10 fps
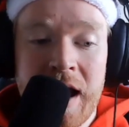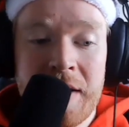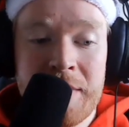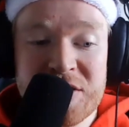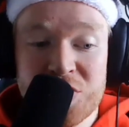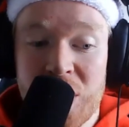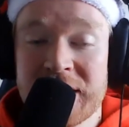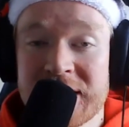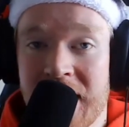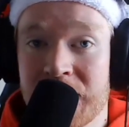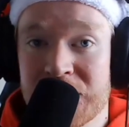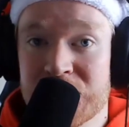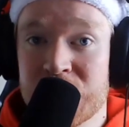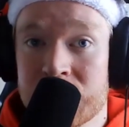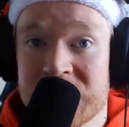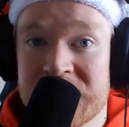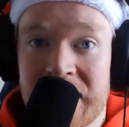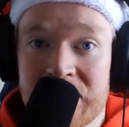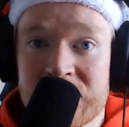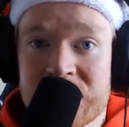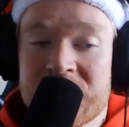As well as, I would assume, sailors,